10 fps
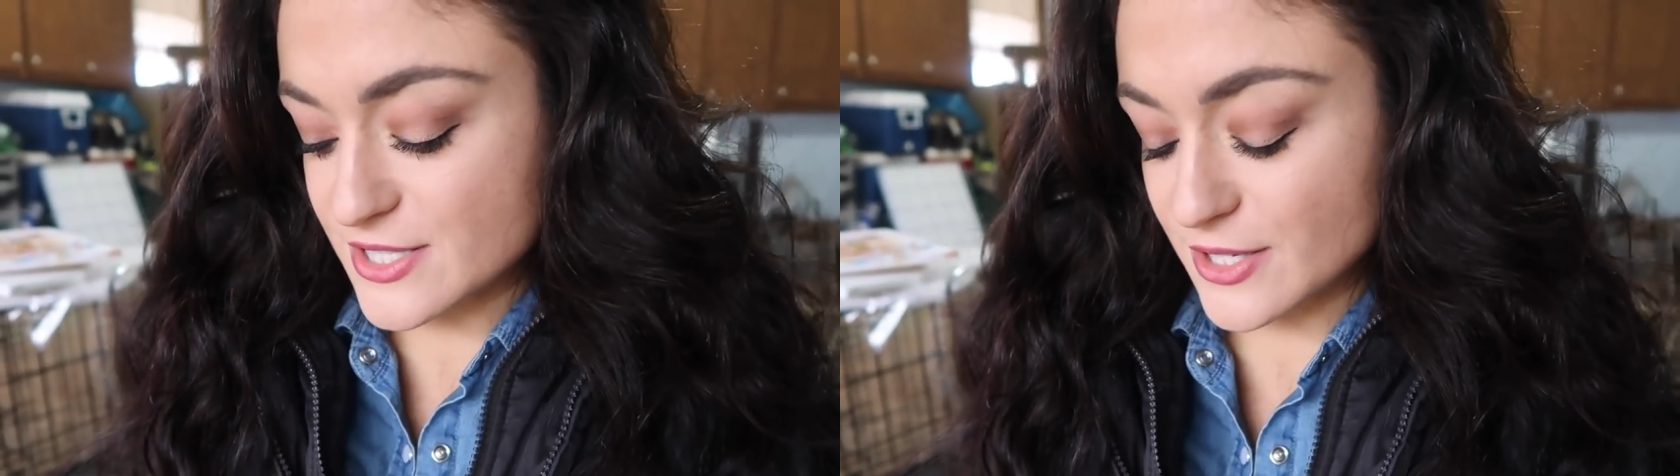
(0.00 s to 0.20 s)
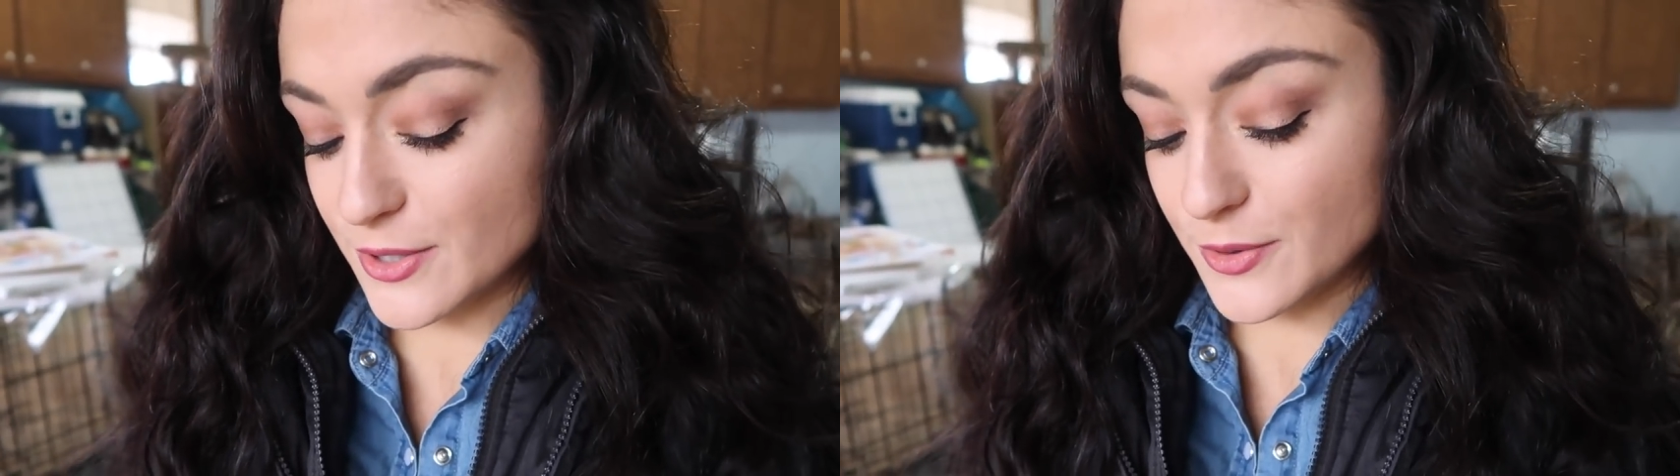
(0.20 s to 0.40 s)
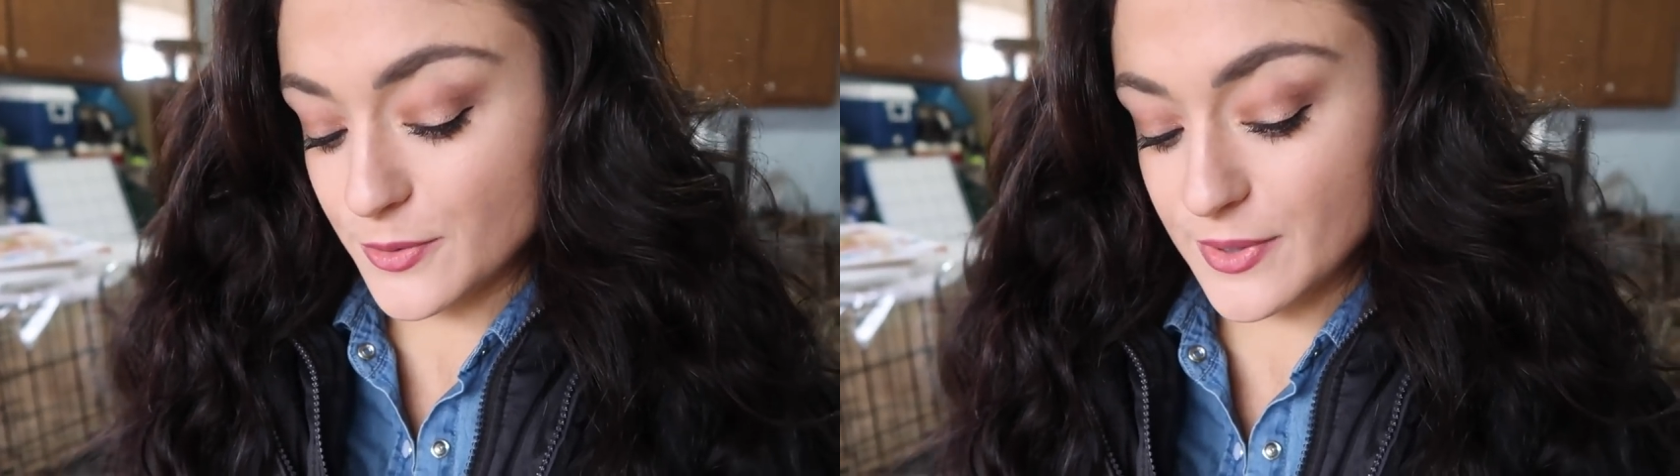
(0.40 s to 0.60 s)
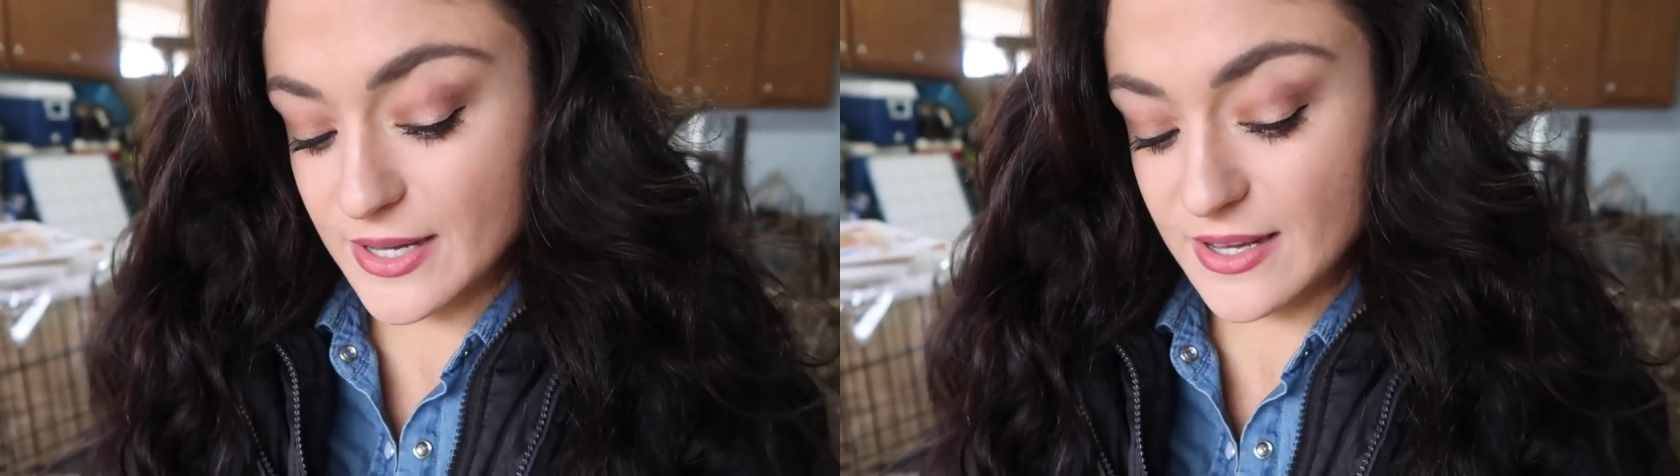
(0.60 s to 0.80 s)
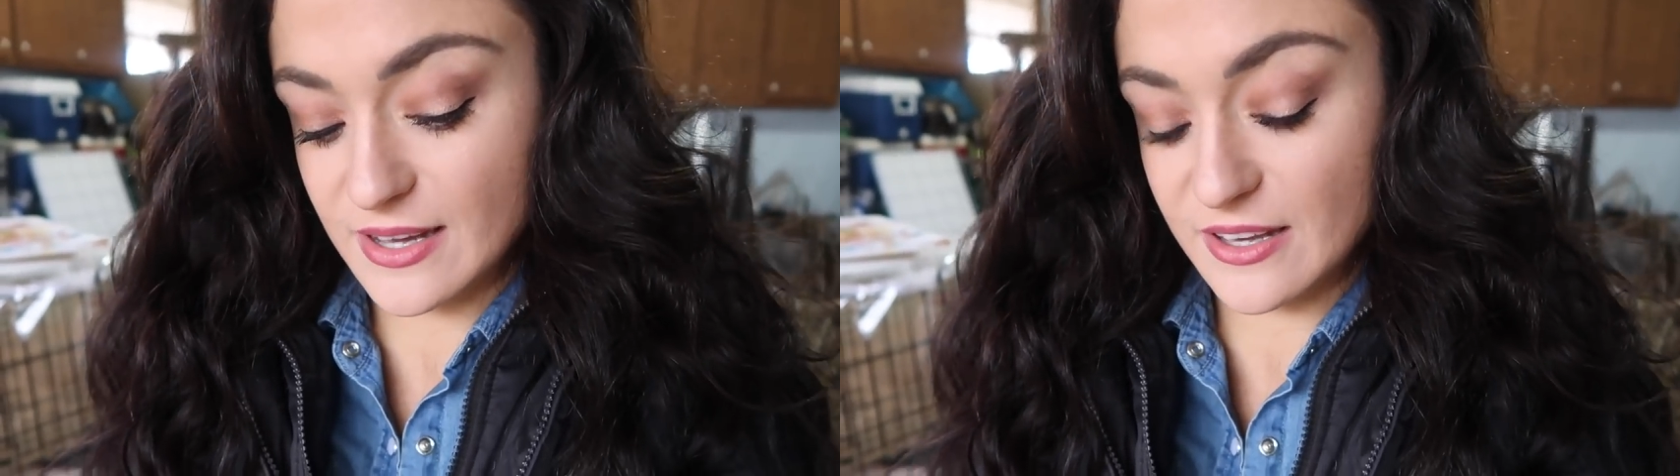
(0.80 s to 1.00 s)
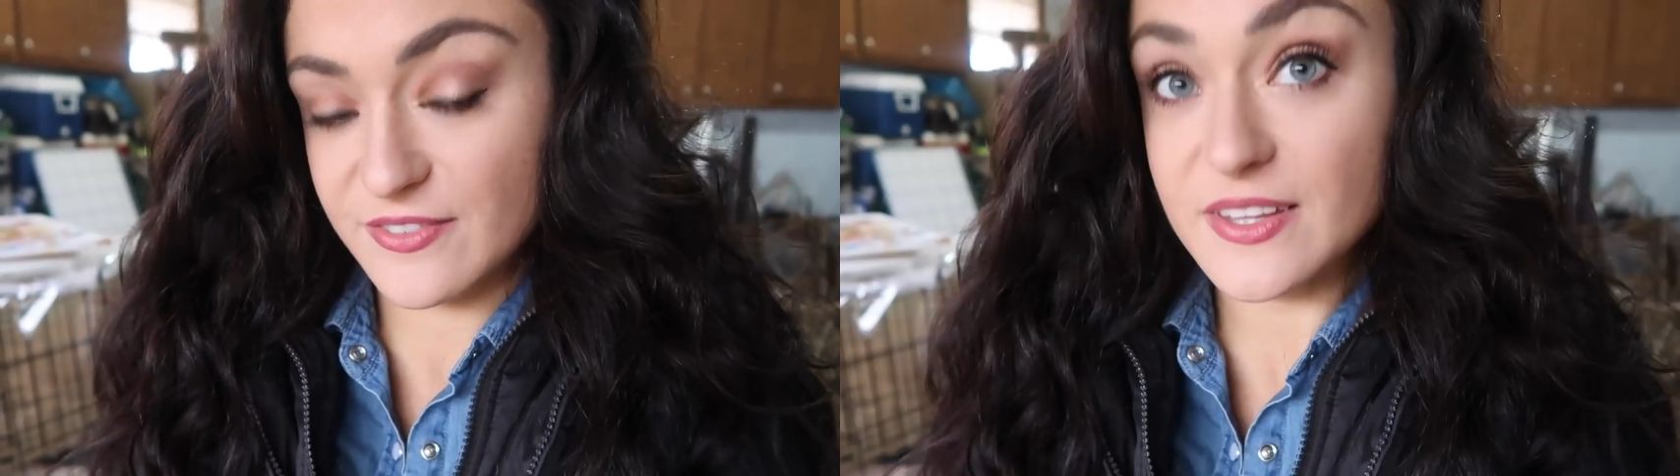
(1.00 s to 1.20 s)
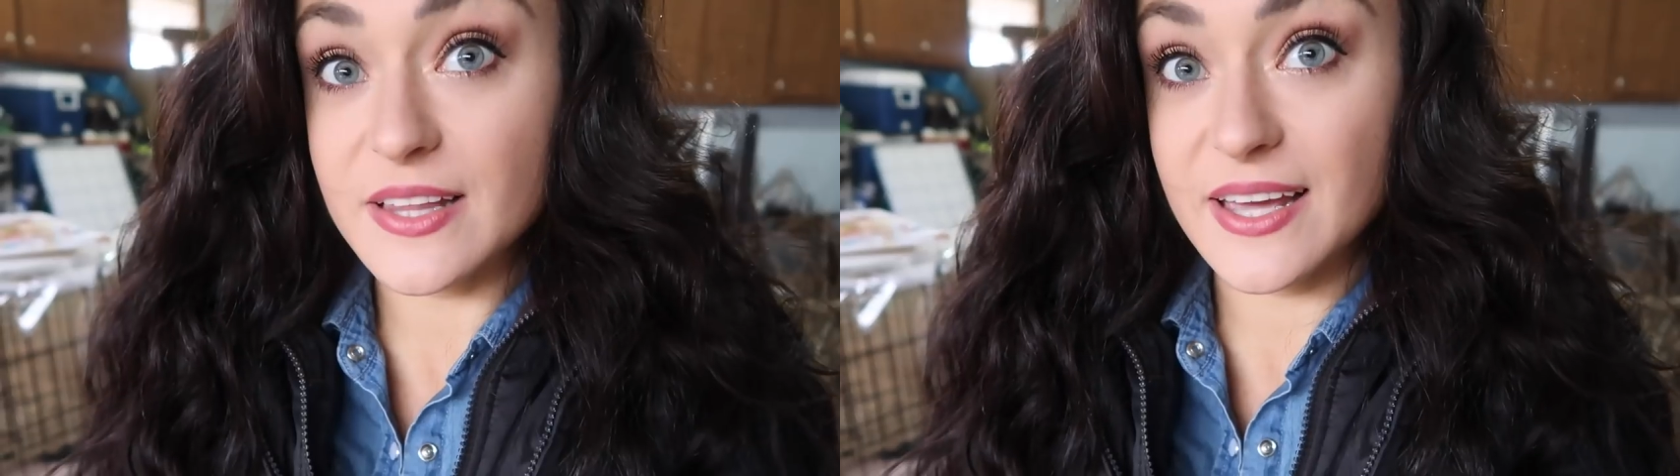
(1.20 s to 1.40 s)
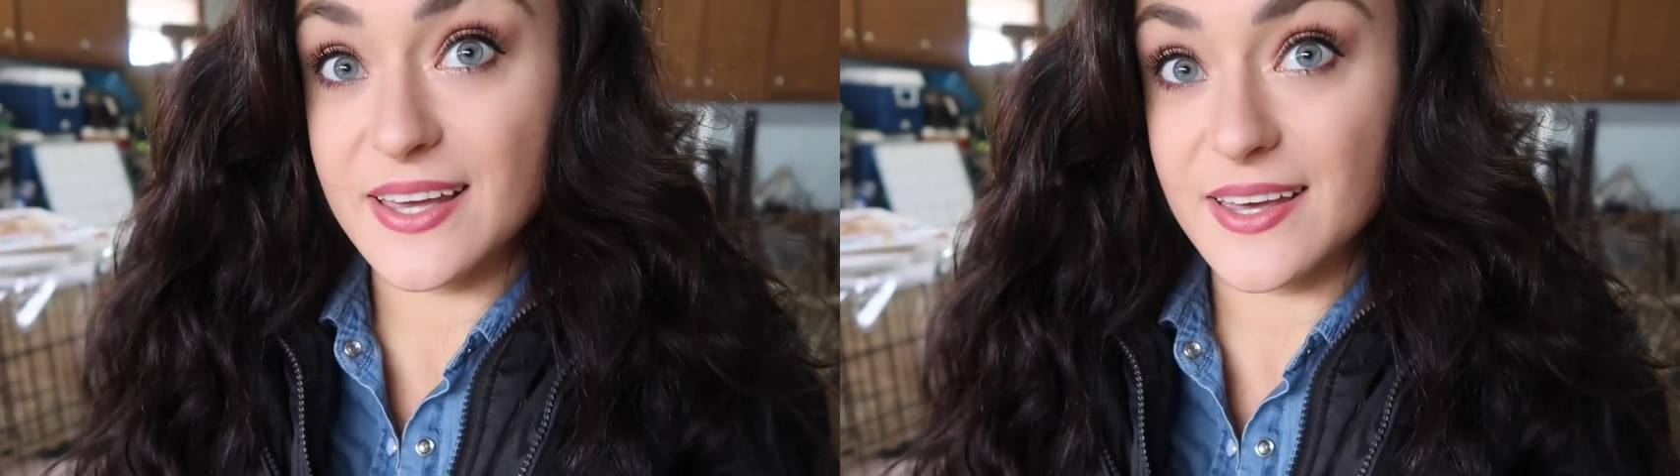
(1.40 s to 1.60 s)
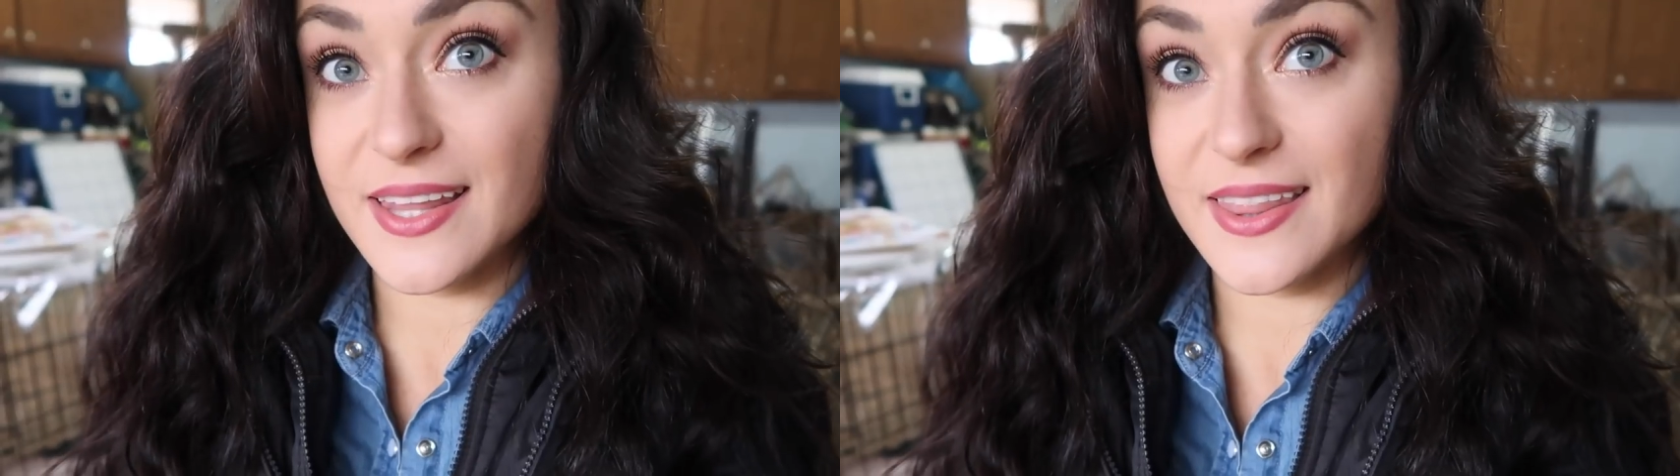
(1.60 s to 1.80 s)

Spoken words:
so I feel like